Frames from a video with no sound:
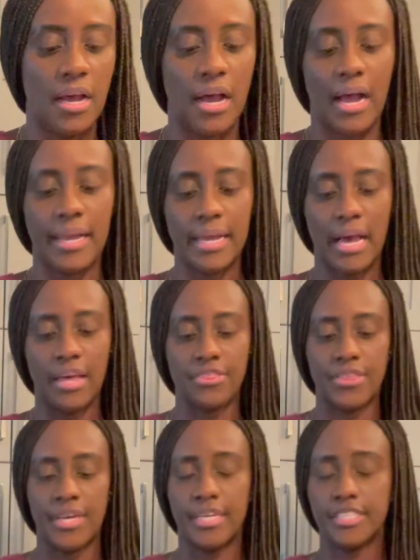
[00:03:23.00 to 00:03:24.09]
I got
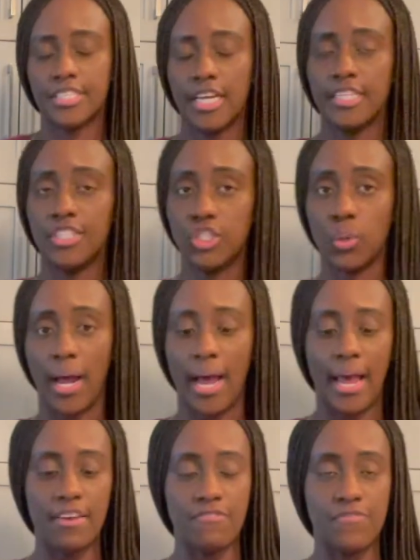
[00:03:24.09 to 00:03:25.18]
this
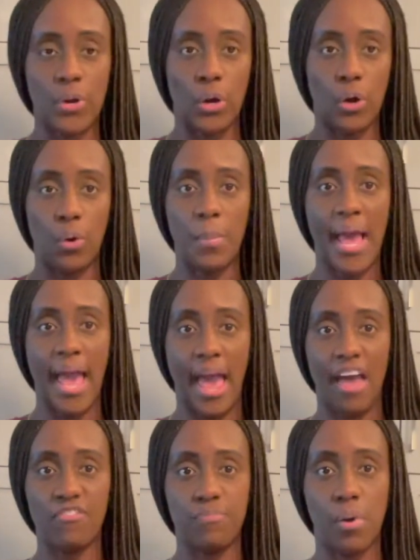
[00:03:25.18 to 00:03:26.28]
dry foam
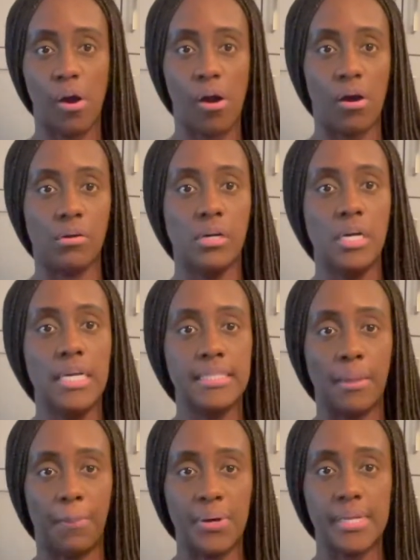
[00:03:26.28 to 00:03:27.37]
half ball
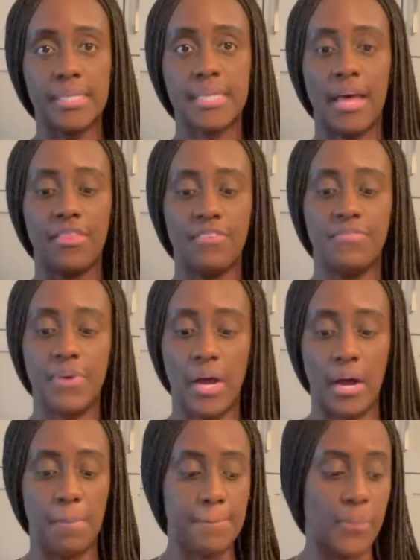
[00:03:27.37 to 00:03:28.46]
to put inside the
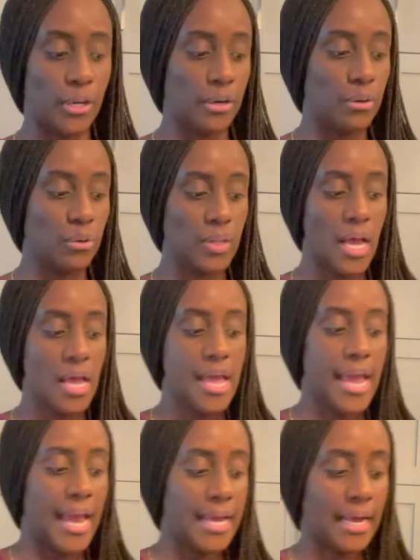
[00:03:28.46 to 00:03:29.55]
bowl.
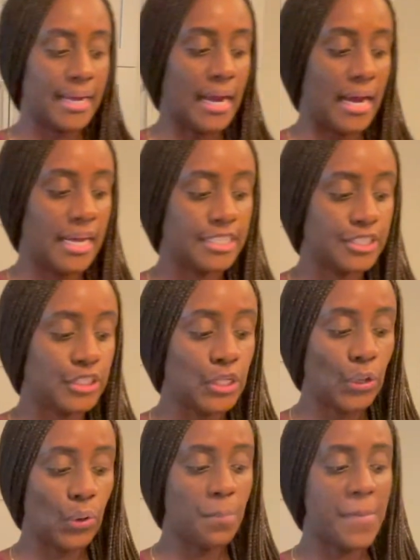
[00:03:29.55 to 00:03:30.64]
And I got
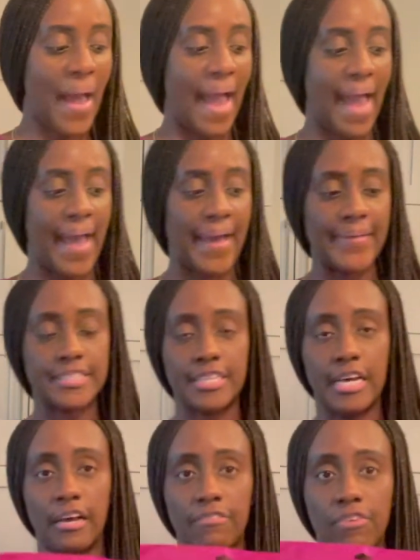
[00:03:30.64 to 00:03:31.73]
2 bags
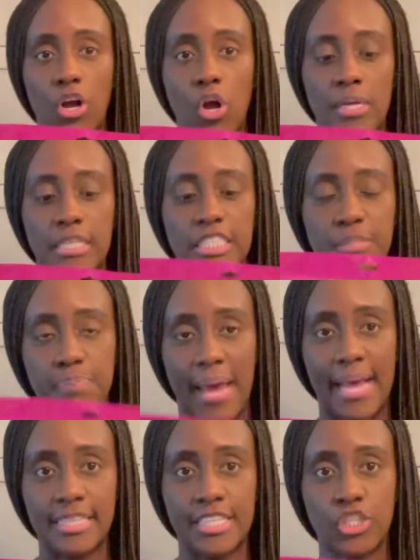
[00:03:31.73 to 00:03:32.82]
of
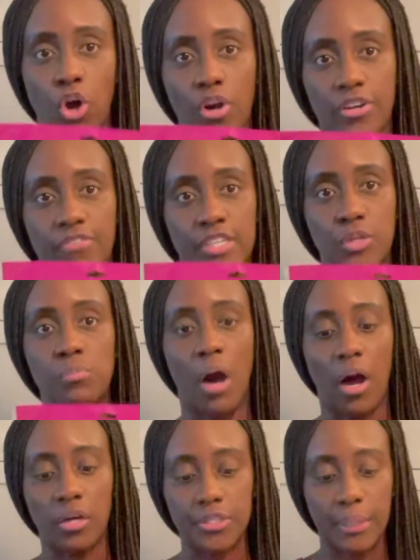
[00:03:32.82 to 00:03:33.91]
Spanish artificial
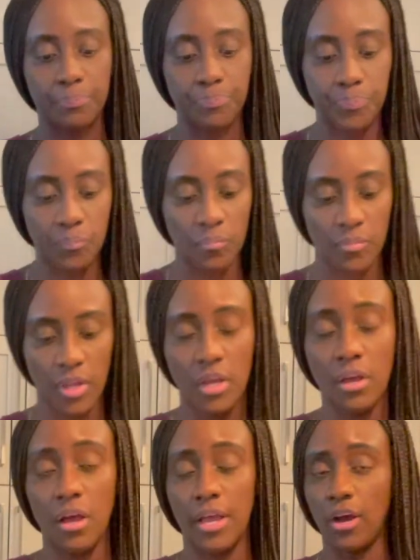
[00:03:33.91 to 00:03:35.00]
moss.
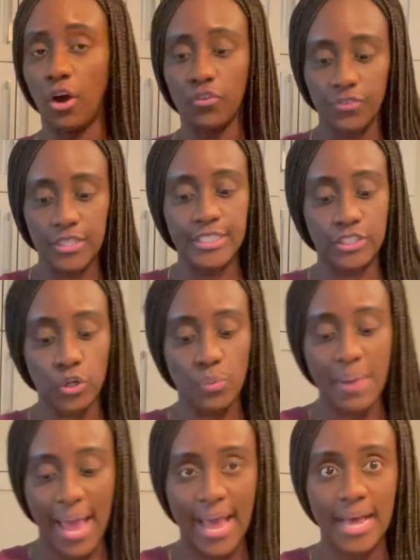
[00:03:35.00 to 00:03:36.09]
And hopefully 2
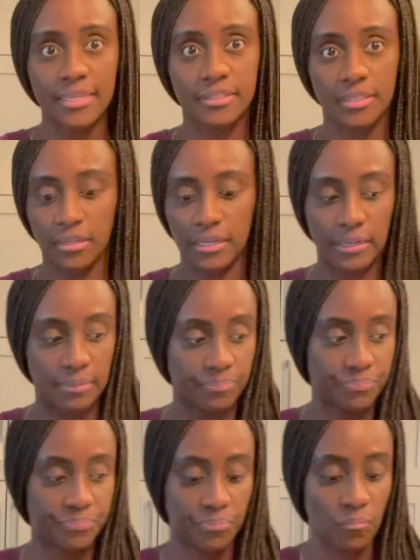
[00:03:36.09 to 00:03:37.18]
bags
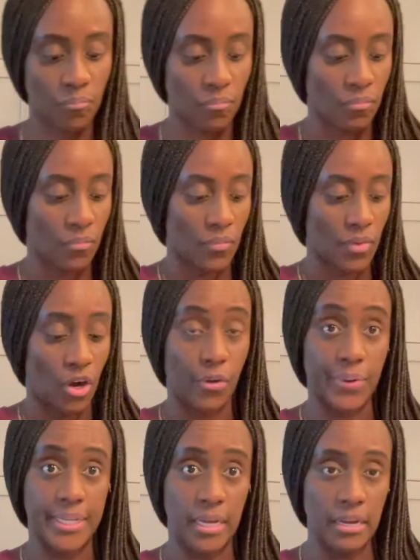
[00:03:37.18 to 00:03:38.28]
are
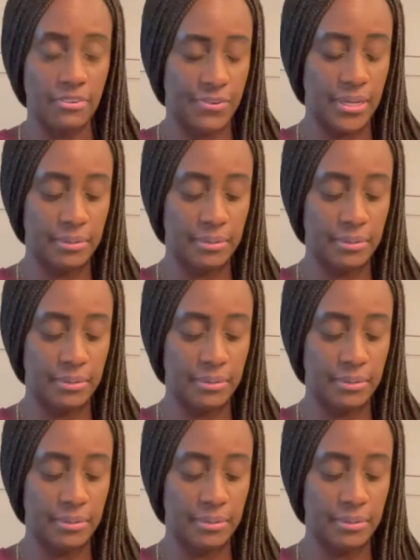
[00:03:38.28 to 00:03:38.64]
enough.